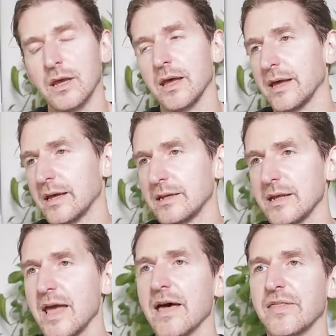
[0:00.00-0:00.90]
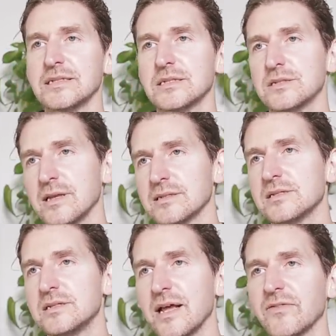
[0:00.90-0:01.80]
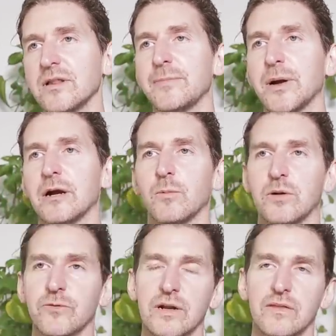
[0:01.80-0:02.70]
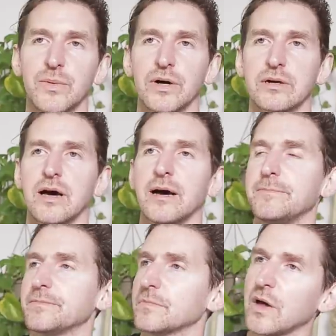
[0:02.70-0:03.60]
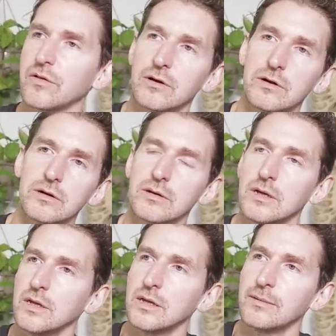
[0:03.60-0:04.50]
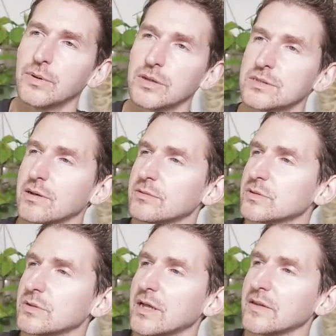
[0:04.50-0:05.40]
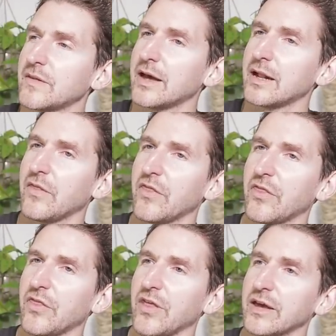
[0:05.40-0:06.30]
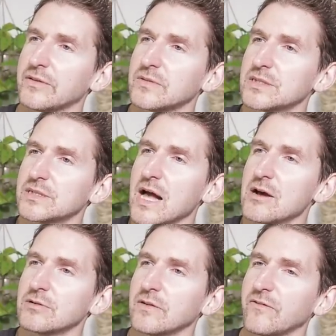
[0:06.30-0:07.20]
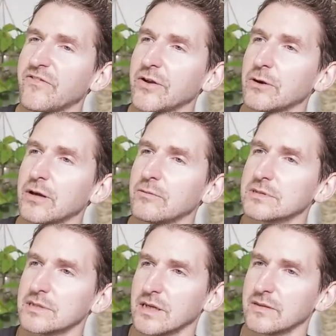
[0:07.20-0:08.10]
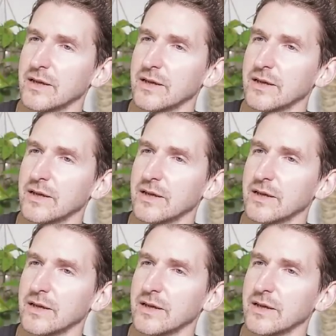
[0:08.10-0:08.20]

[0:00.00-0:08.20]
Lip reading: And yeah, that's definitely apparent when reading the book. Other books that were sort of like that, I think The Sound and the Fury was like